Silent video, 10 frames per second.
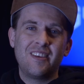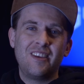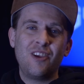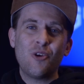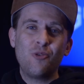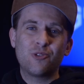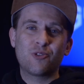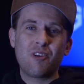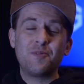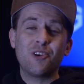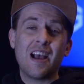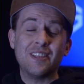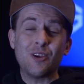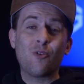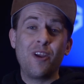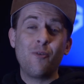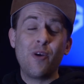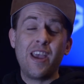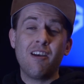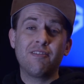You know, Scripture has a great
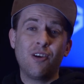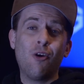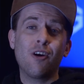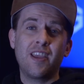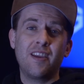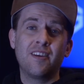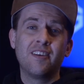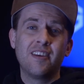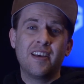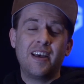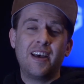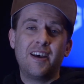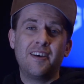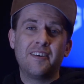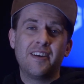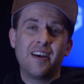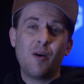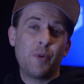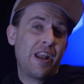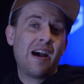way of talking
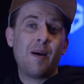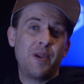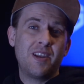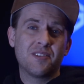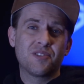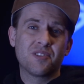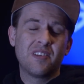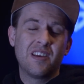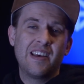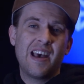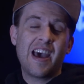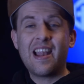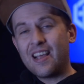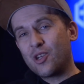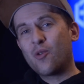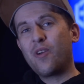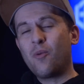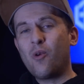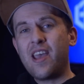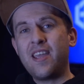about happiness, and it has a great
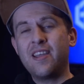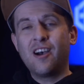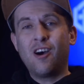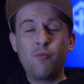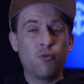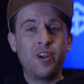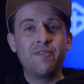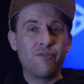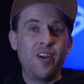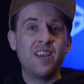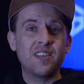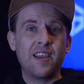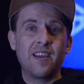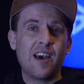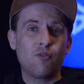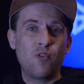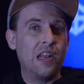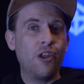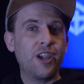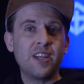way of rephrasing and
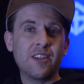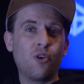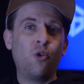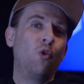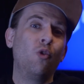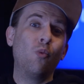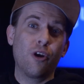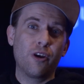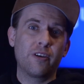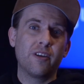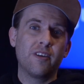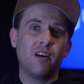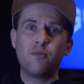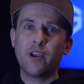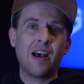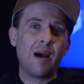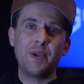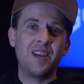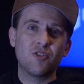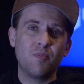re-looking at the whole word of what
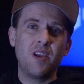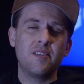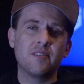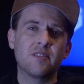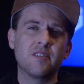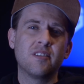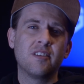happiness means.